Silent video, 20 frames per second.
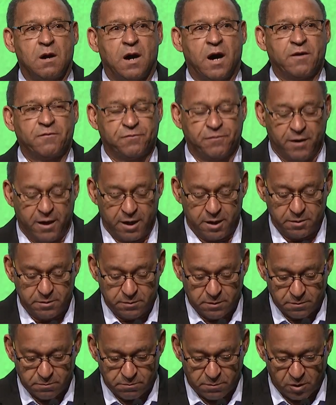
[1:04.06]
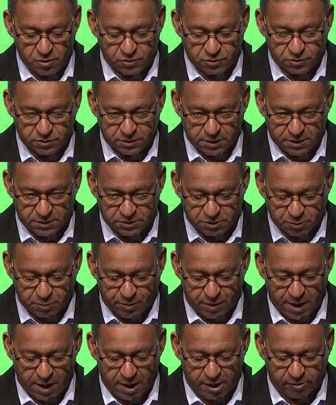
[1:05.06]
I find most
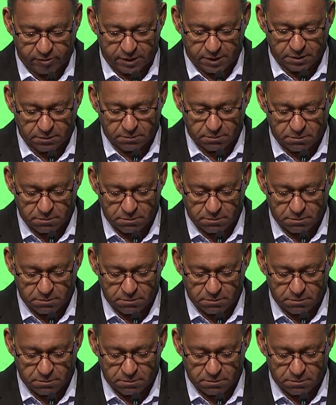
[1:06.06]
inspiring.